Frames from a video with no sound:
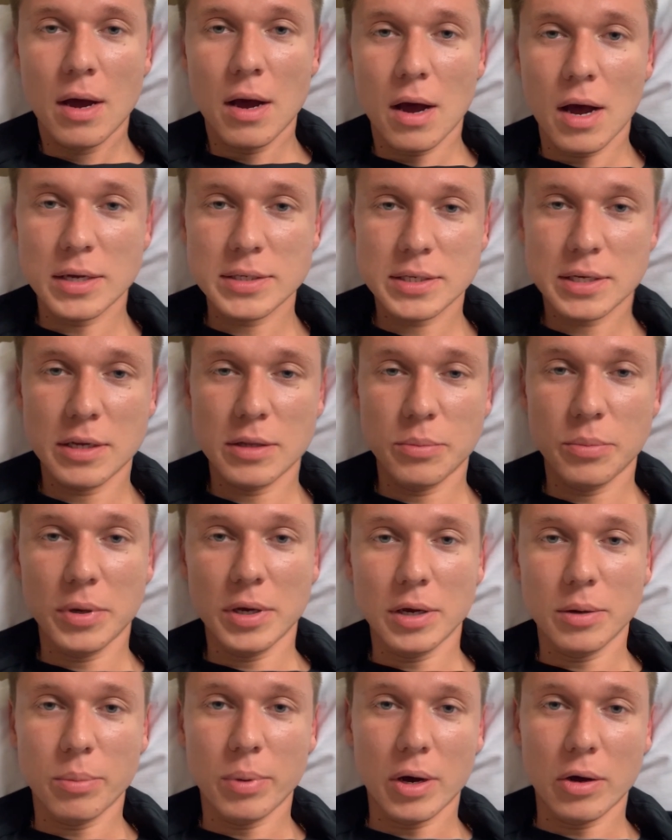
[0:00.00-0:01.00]
asking
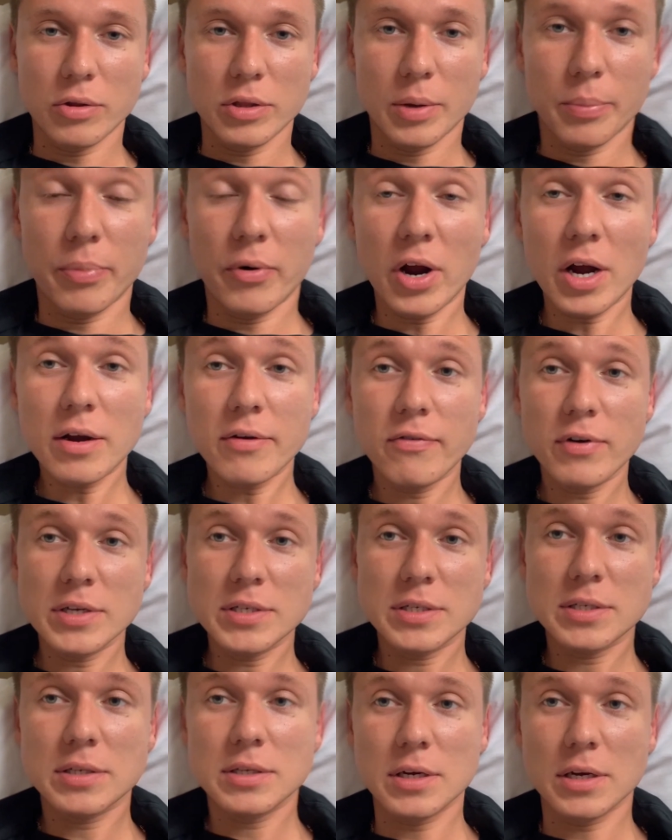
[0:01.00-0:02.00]
me about the
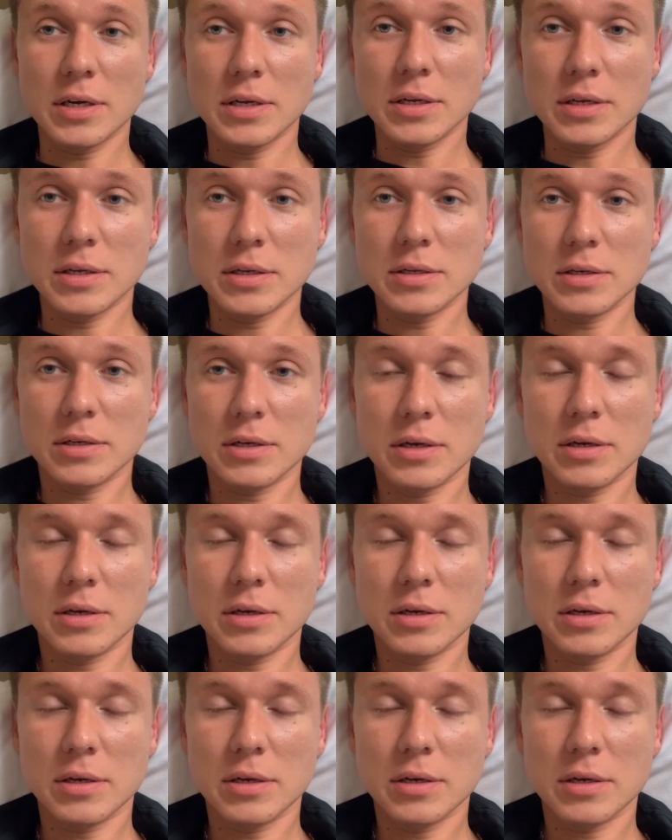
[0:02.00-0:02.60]
breakfast, and